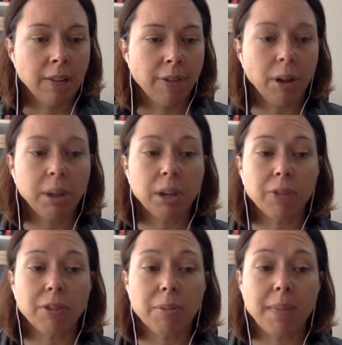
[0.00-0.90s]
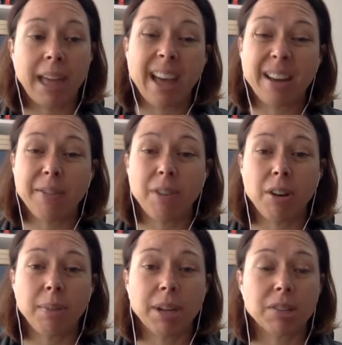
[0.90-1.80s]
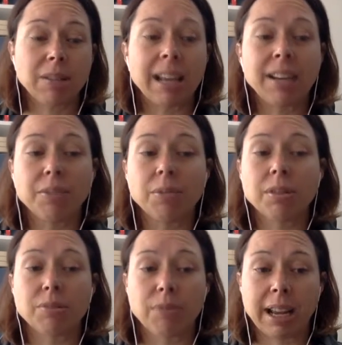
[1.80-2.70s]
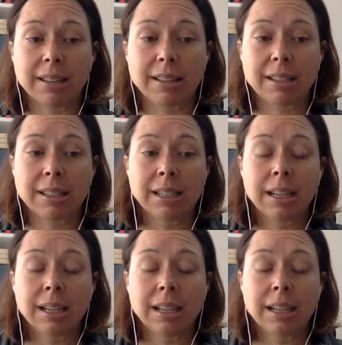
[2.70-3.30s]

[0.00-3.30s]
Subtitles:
Following on from that, and very much related, was rest.